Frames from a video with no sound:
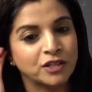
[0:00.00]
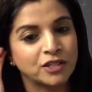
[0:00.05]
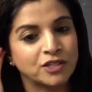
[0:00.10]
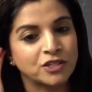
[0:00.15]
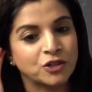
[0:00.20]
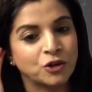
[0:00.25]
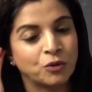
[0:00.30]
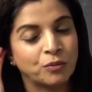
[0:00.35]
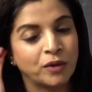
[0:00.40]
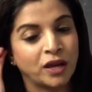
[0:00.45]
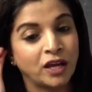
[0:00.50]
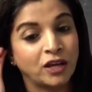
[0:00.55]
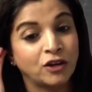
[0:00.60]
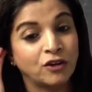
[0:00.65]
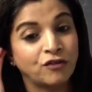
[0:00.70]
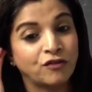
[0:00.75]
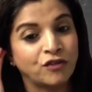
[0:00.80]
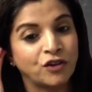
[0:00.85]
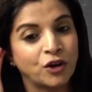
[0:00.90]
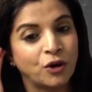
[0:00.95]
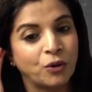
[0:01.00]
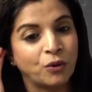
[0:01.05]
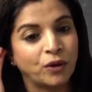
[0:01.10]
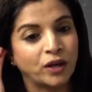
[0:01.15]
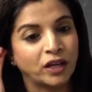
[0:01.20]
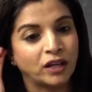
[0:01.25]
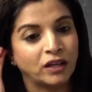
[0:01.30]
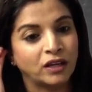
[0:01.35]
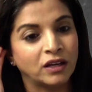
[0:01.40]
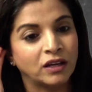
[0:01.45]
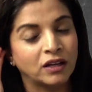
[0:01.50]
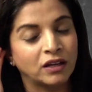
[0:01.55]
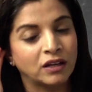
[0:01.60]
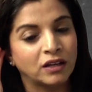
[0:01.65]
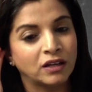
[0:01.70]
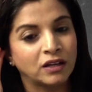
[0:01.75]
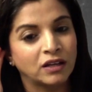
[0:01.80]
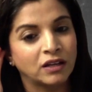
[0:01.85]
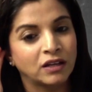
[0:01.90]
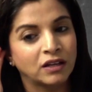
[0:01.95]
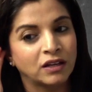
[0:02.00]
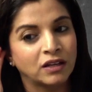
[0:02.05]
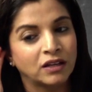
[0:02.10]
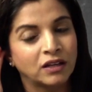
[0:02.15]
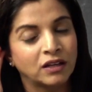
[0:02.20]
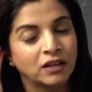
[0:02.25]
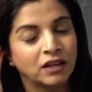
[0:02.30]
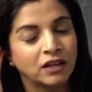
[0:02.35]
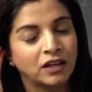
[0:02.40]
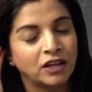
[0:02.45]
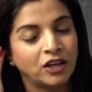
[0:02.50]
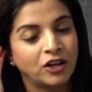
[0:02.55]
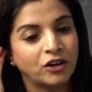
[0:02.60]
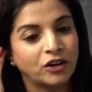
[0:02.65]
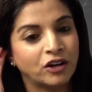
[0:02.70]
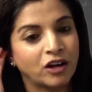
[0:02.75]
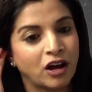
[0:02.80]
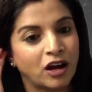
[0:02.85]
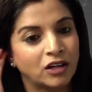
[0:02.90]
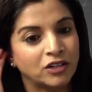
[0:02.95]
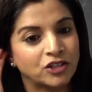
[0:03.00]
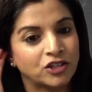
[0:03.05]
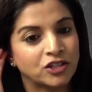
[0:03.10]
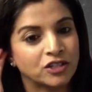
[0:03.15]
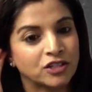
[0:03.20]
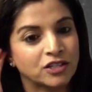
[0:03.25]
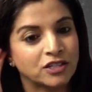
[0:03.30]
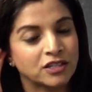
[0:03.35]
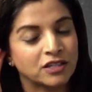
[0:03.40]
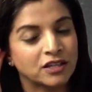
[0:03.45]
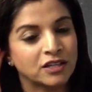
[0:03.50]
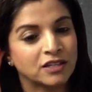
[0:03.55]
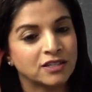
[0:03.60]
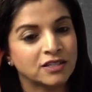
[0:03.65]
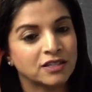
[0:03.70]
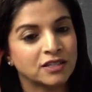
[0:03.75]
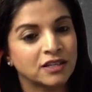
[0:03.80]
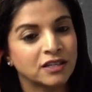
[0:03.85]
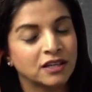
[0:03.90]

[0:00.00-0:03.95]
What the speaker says: domain of knowing, ear consciousness?